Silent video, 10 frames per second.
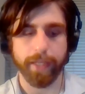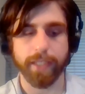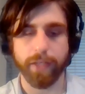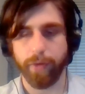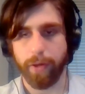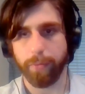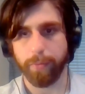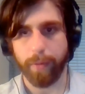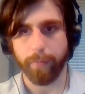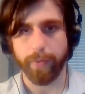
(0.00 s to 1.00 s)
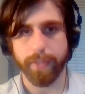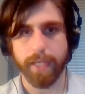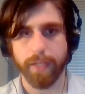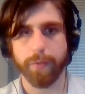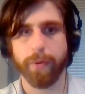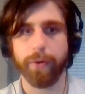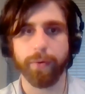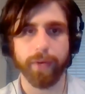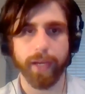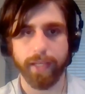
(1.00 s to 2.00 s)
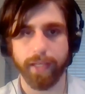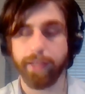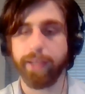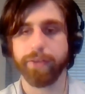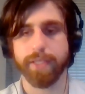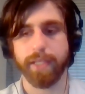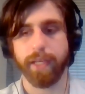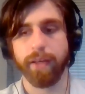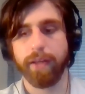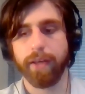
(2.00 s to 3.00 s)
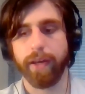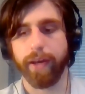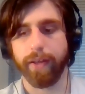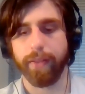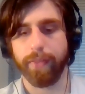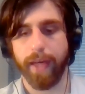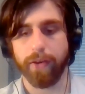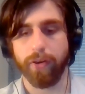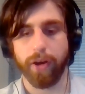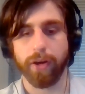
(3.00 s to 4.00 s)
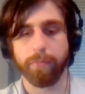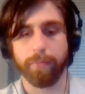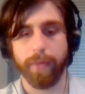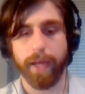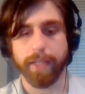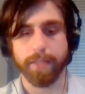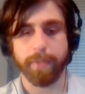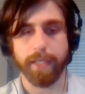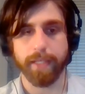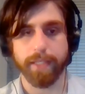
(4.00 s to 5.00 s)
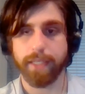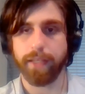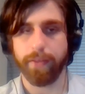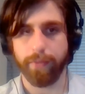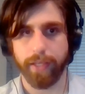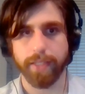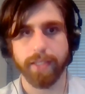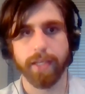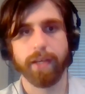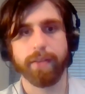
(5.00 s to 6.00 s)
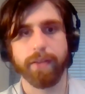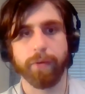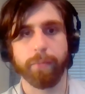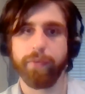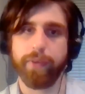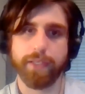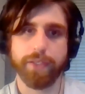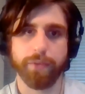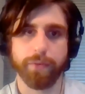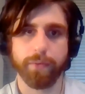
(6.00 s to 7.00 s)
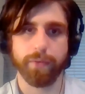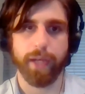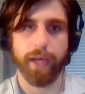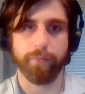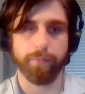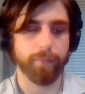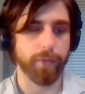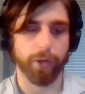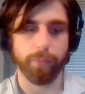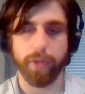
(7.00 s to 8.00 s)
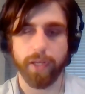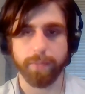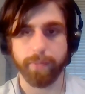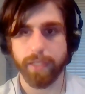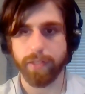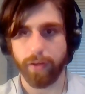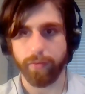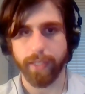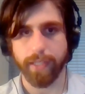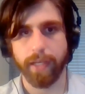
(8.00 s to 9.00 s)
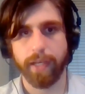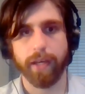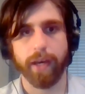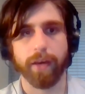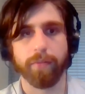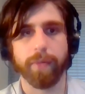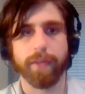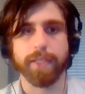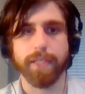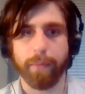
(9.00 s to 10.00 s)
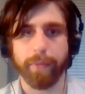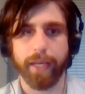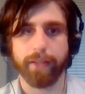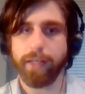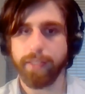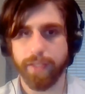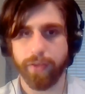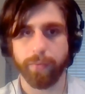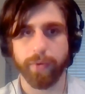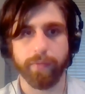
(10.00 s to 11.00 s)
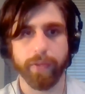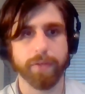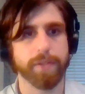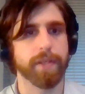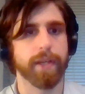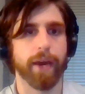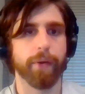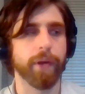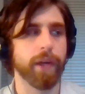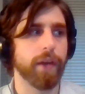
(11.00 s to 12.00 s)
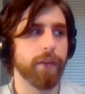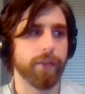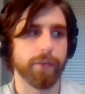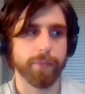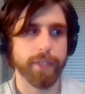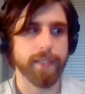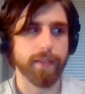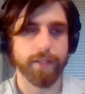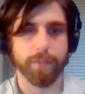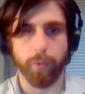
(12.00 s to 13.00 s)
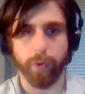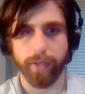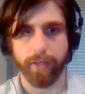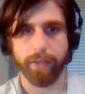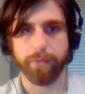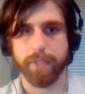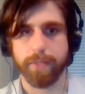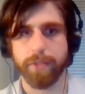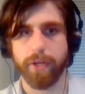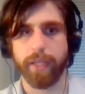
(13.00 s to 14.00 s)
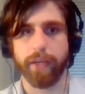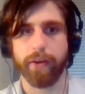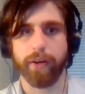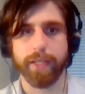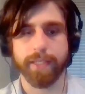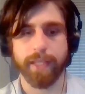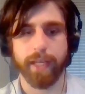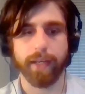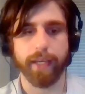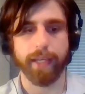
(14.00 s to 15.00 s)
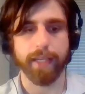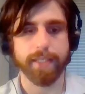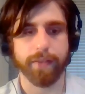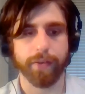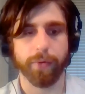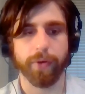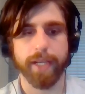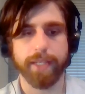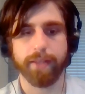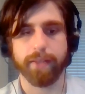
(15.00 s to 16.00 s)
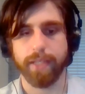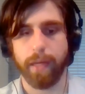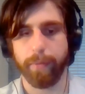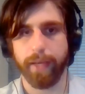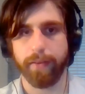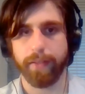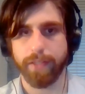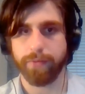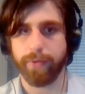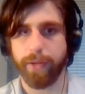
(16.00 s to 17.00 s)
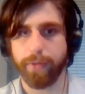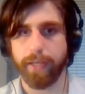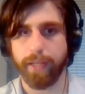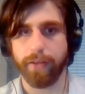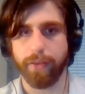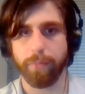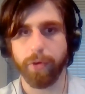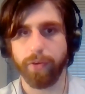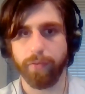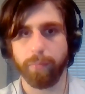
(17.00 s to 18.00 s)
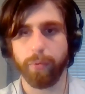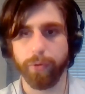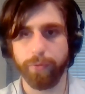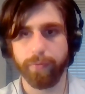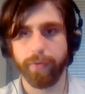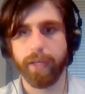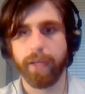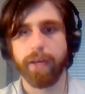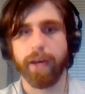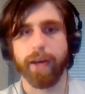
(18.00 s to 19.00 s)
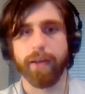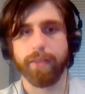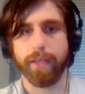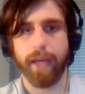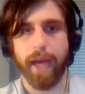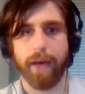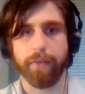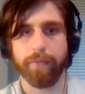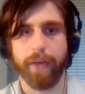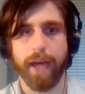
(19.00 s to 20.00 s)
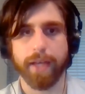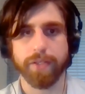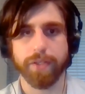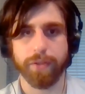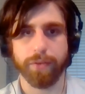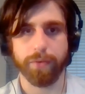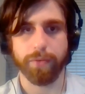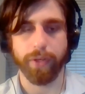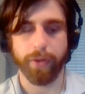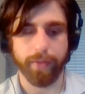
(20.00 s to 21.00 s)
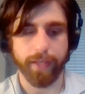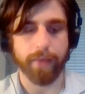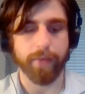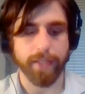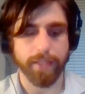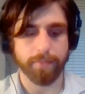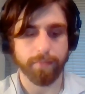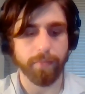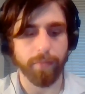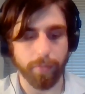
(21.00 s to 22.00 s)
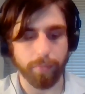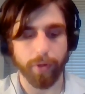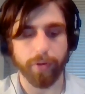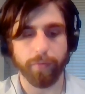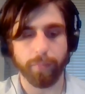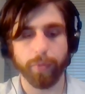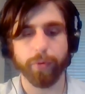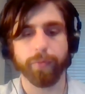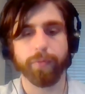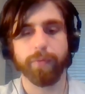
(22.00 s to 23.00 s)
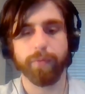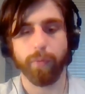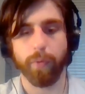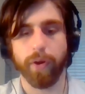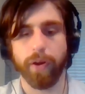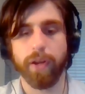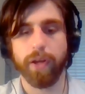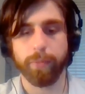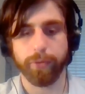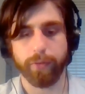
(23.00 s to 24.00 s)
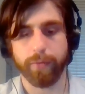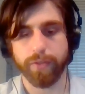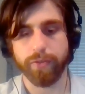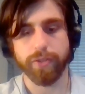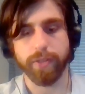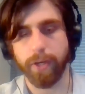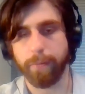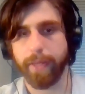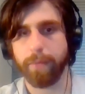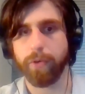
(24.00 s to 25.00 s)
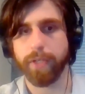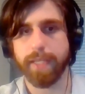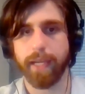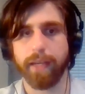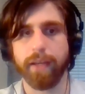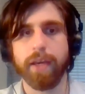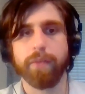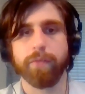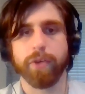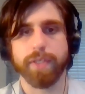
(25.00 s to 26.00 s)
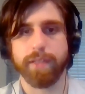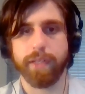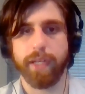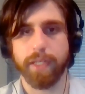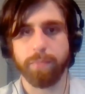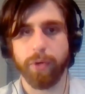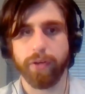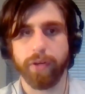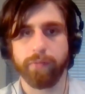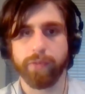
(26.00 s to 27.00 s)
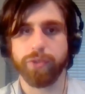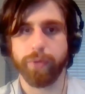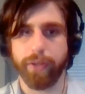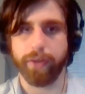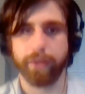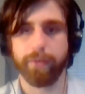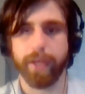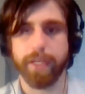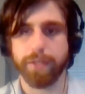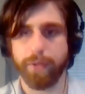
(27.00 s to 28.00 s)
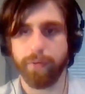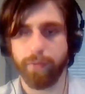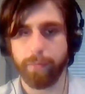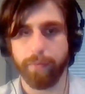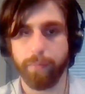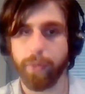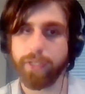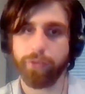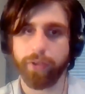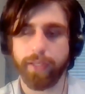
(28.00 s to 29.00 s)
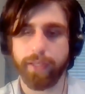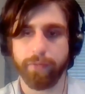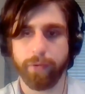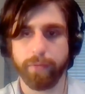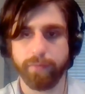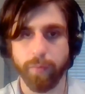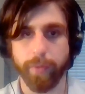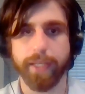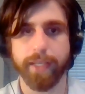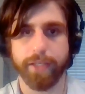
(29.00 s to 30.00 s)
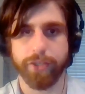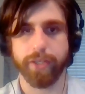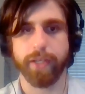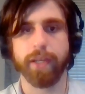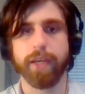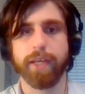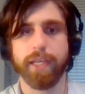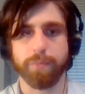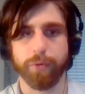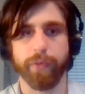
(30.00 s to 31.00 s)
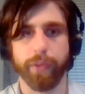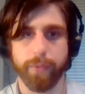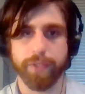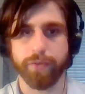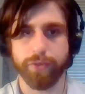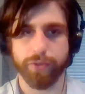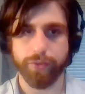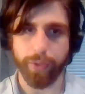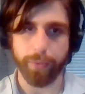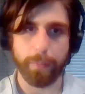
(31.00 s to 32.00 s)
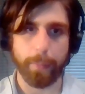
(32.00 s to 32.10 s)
an identifiable problem with the status quo, i.e. inherency. That harm had to be significant. The affirmative had to have, plausibly solve it. And then topicality is the other one of those. Now, the reason that is important, and the reason I'm starting here, is that it gets at the core idea that topicality is grounded in the burden of proof. The AF has to, the AF has burden of proof for upholding the resolution. I'll talk about that more in a second, versus the neg's burden of rejoinder, right? So the affirmative, put differently, the affirmative's win condition is proving the resolution true.